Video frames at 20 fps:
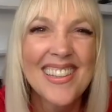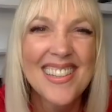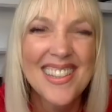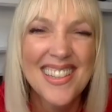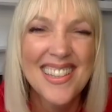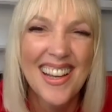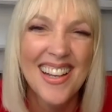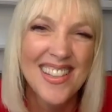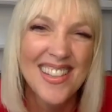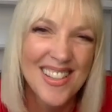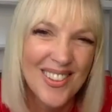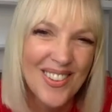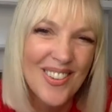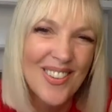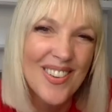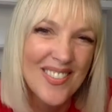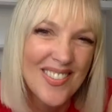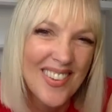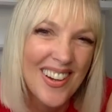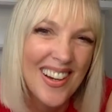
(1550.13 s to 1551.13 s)
He gets
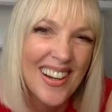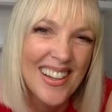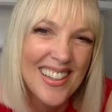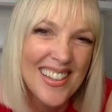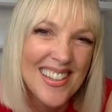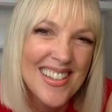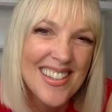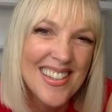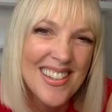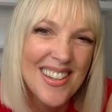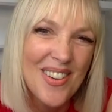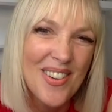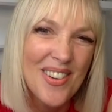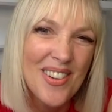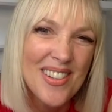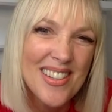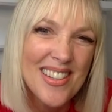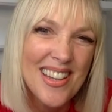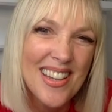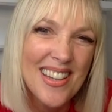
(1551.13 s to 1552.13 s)
glorified, you know,
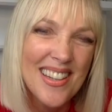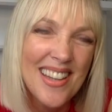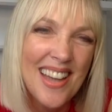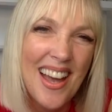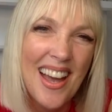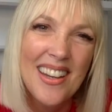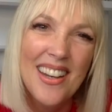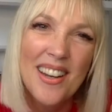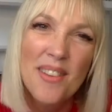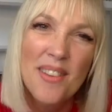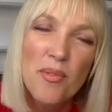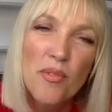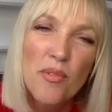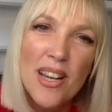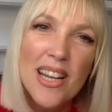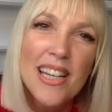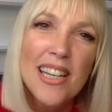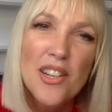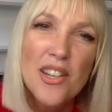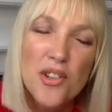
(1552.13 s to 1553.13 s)
and, and, and it
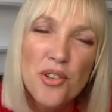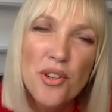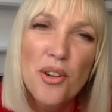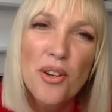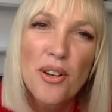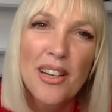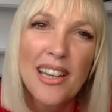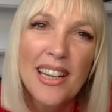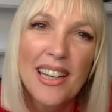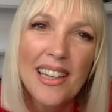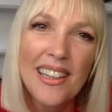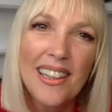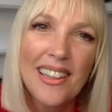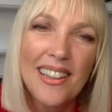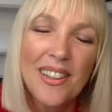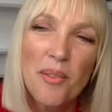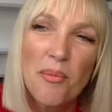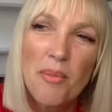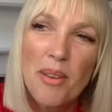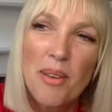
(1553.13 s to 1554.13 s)
really truly, you
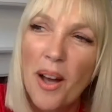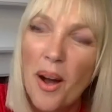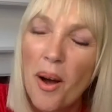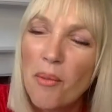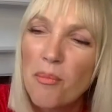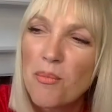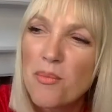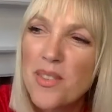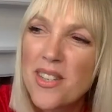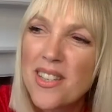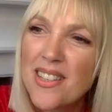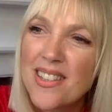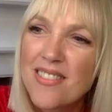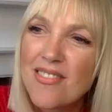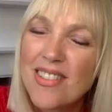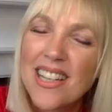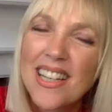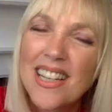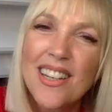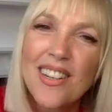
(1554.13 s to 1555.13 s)
know, becomes it's
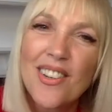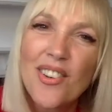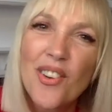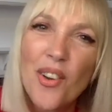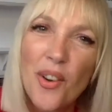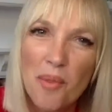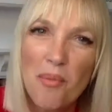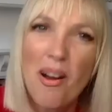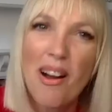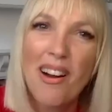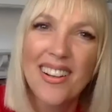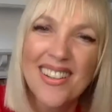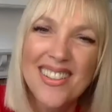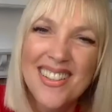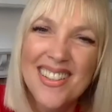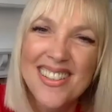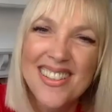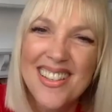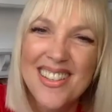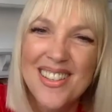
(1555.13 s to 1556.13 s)
really not about us,
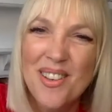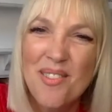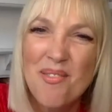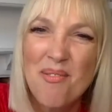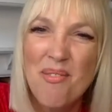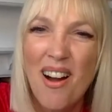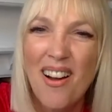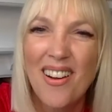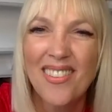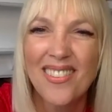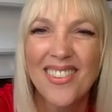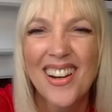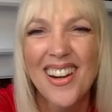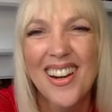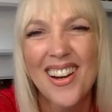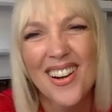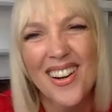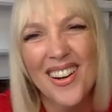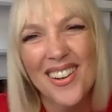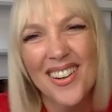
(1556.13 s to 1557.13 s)
it's about
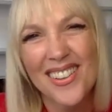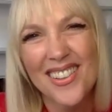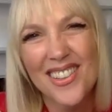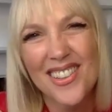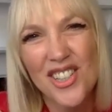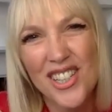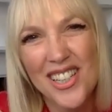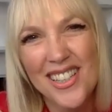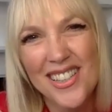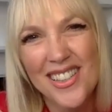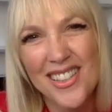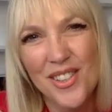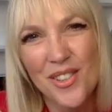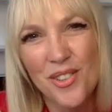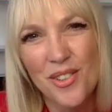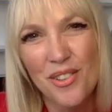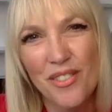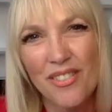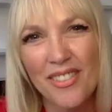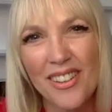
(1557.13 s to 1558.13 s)
Jesus
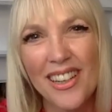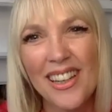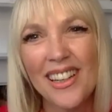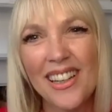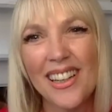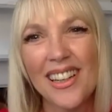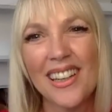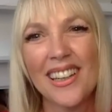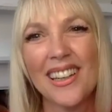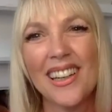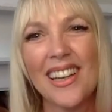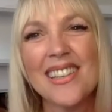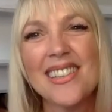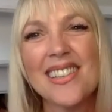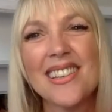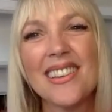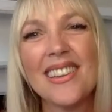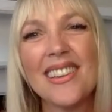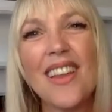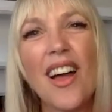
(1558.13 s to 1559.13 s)
revealing his
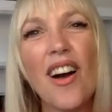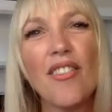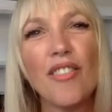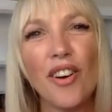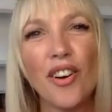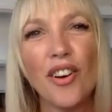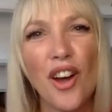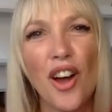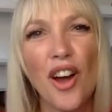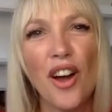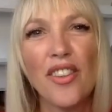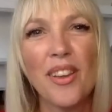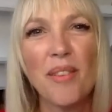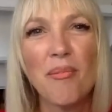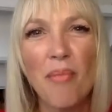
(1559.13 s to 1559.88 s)
love on earth in